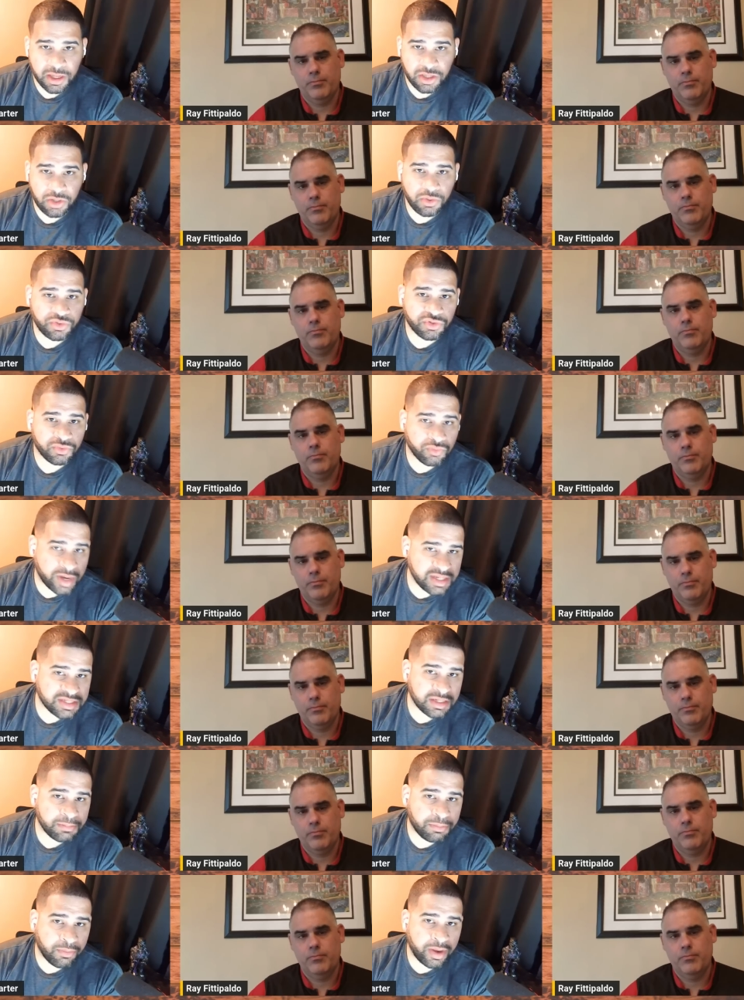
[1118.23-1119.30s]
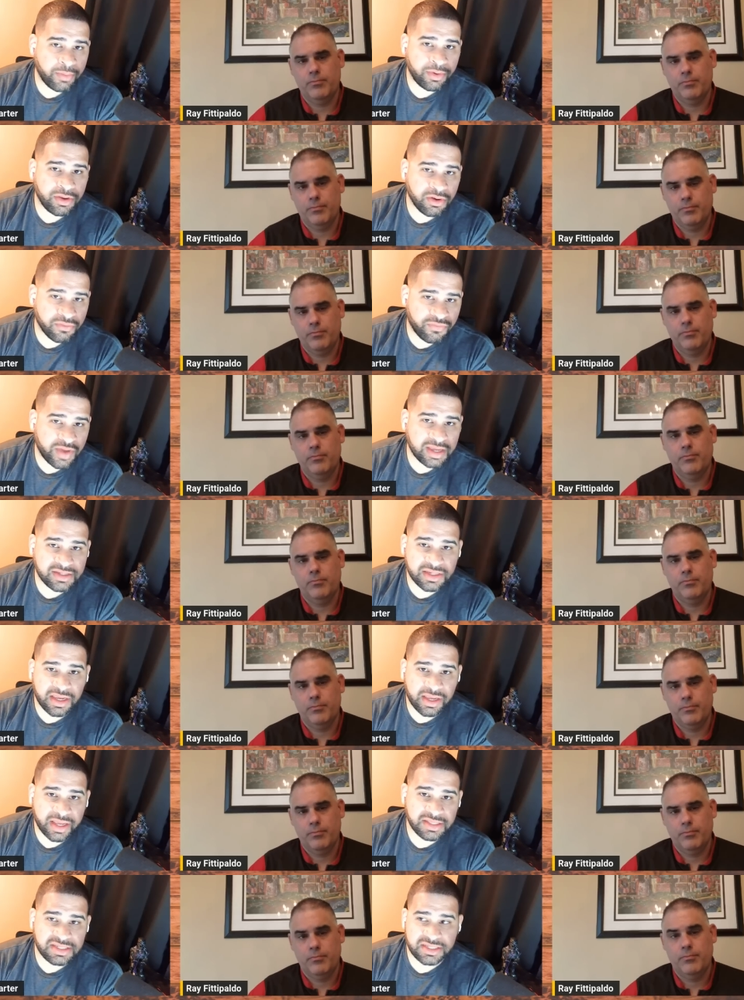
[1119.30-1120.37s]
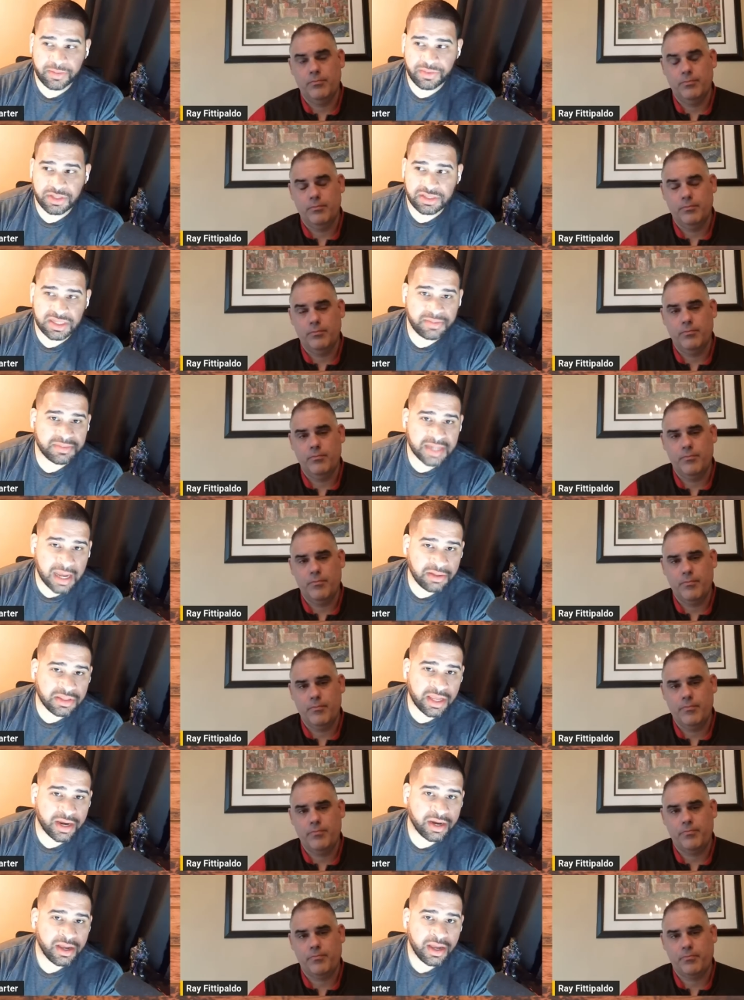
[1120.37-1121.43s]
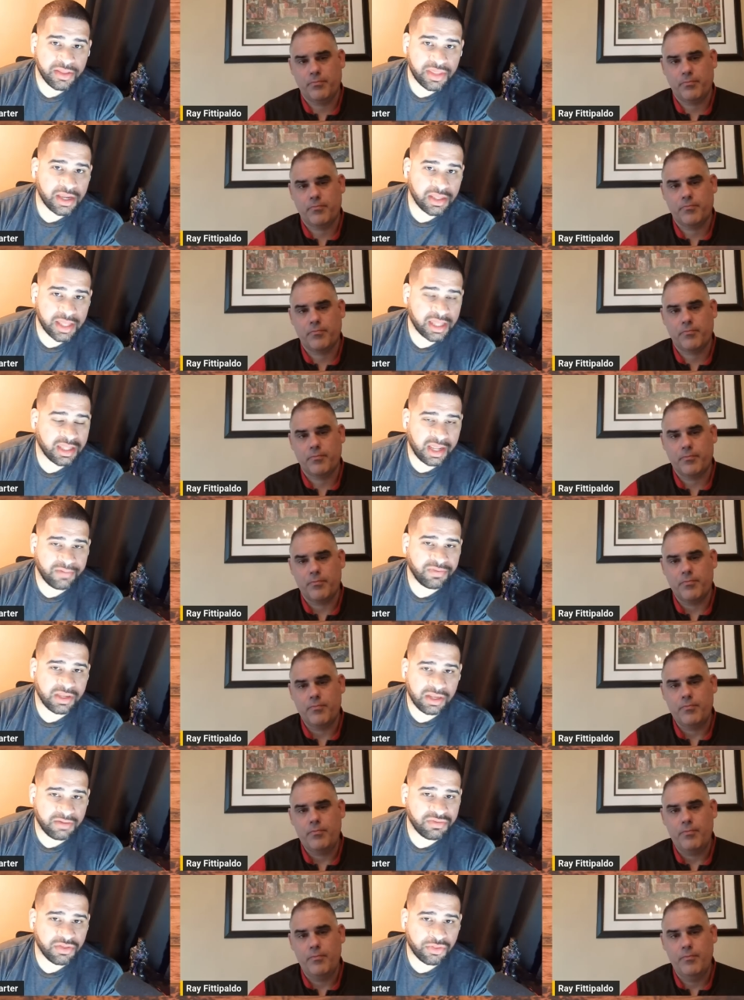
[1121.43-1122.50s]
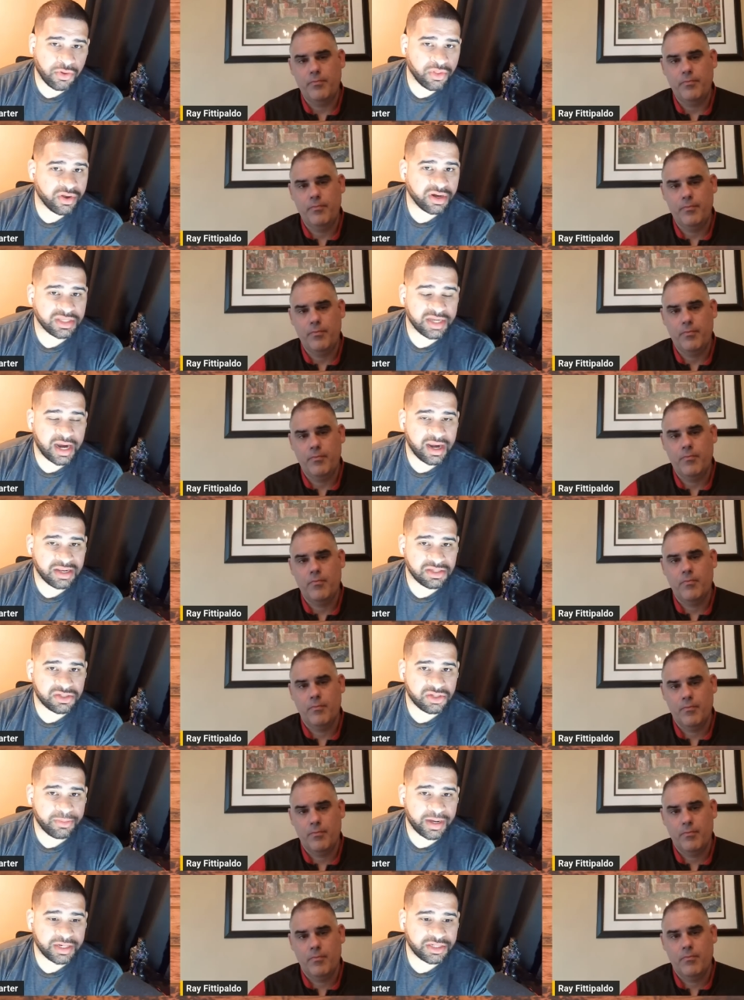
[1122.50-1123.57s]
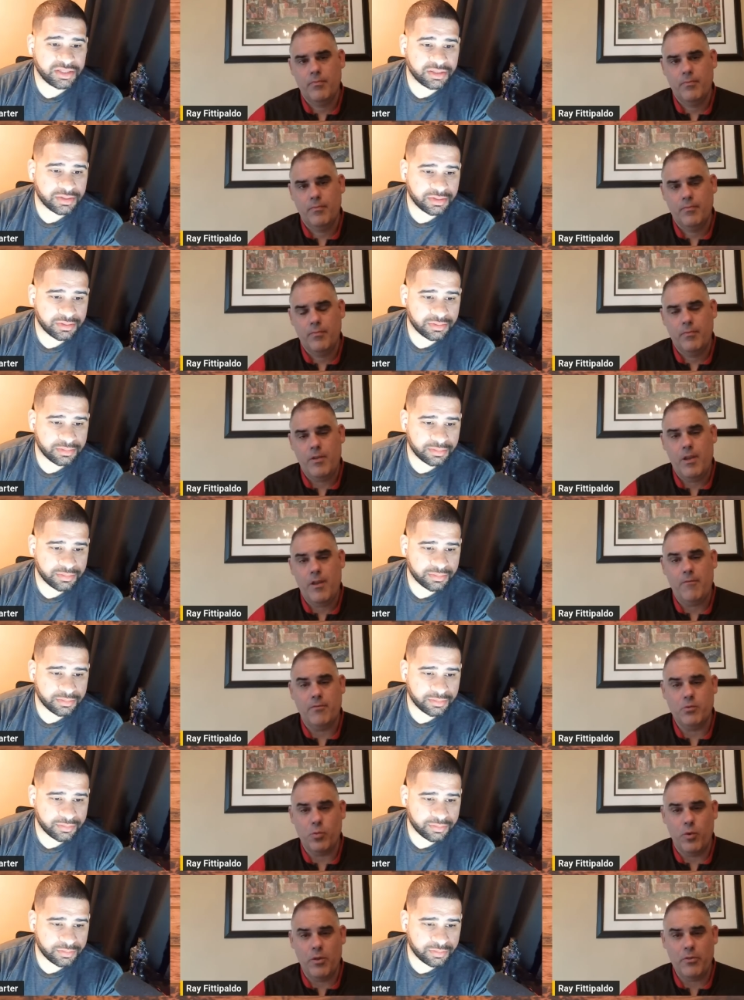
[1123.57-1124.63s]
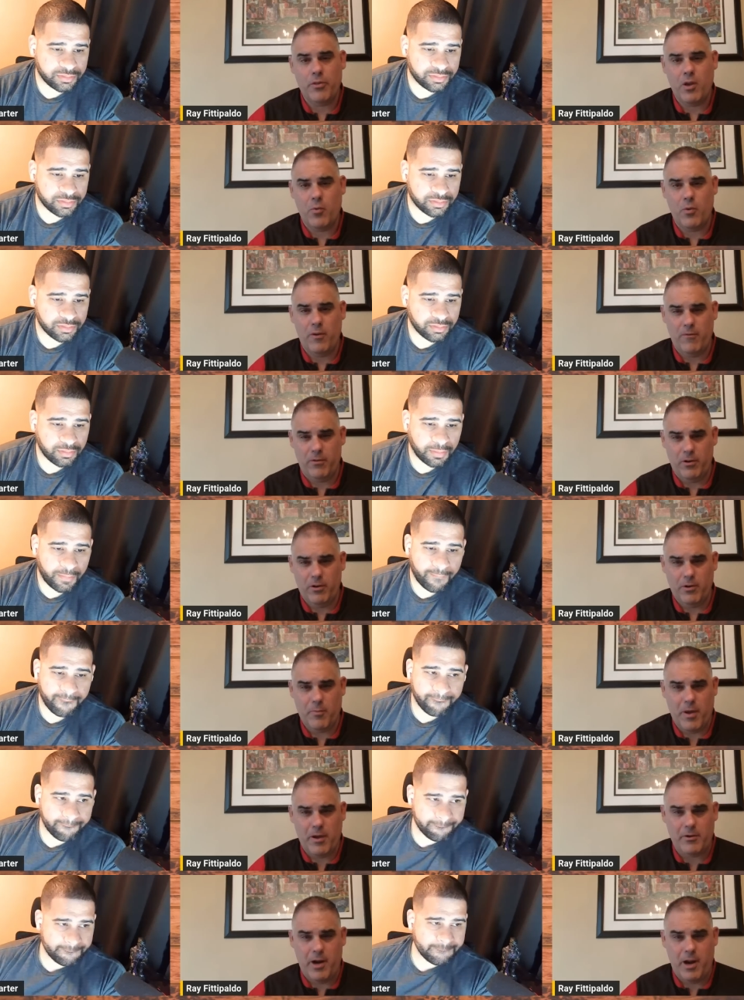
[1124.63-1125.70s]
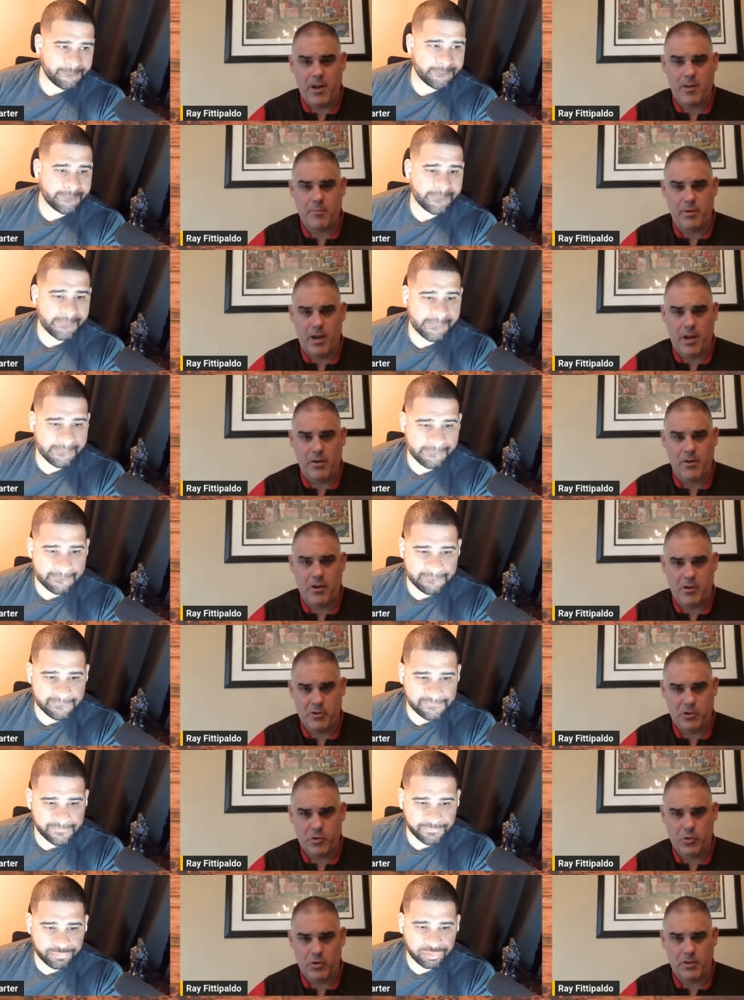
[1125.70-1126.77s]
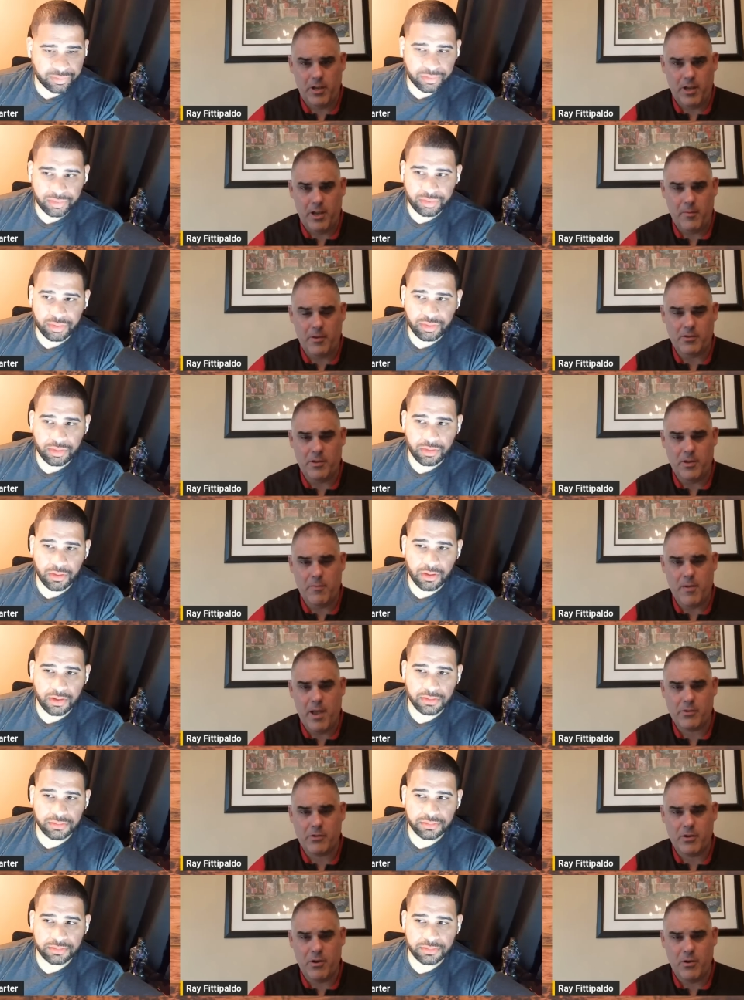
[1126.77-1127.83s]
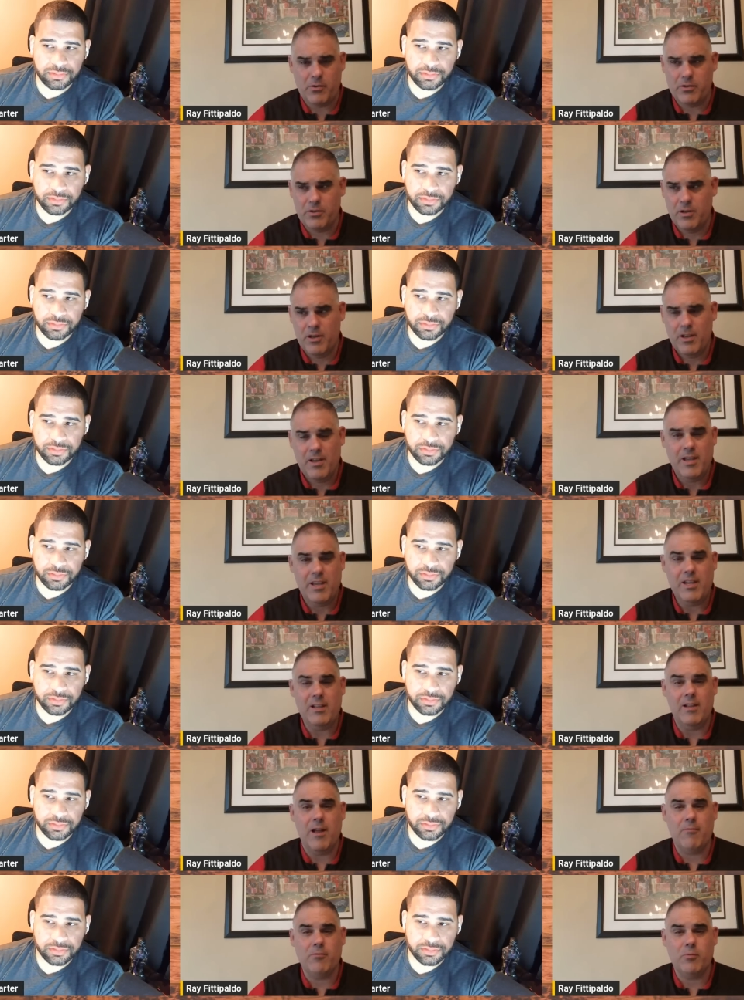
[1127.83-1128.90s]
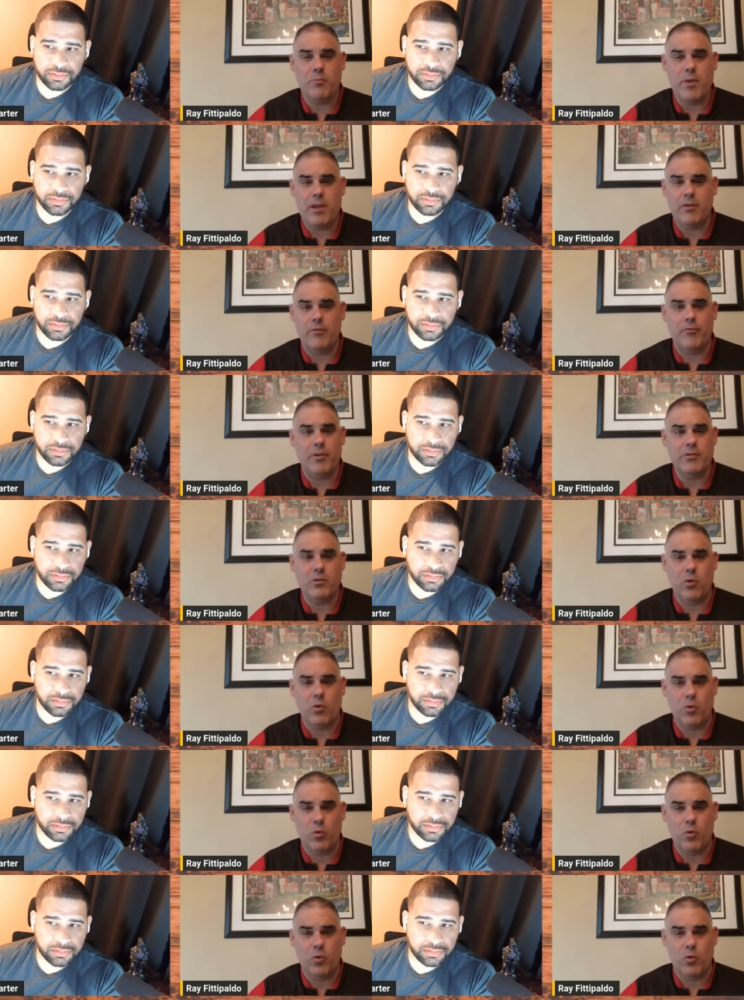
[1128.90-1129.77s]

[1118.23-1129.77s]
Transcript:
Speaker 1: a huge erasing point when you're facing against some of the teams out there that, that love, they love to throw their tight ends so much.
Speaker 2: Yeah, if it's one thing we've learned about Grady Brown in his short time as D-backs coach, he loves big and physical